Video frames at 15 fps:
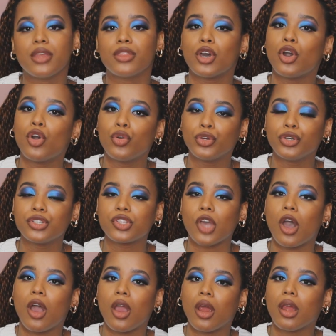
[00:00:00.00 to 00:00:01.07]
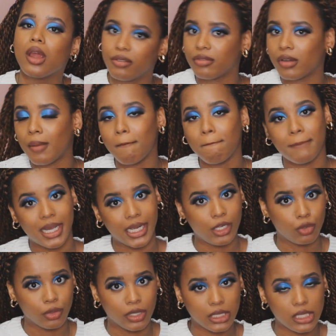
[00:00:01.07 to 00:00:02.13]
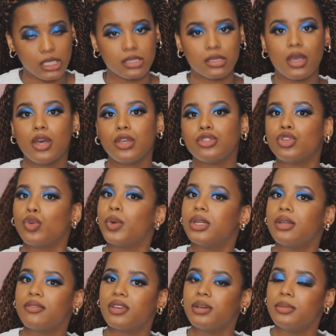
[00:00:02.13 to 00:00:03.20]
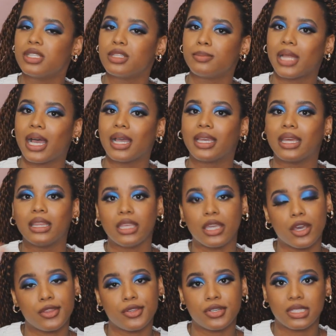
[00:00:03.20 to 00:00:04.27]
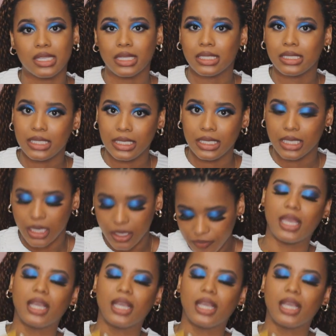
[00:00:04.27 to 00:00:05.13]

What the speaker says: The owners are from minorities, so one of them is black and the other is a Latina.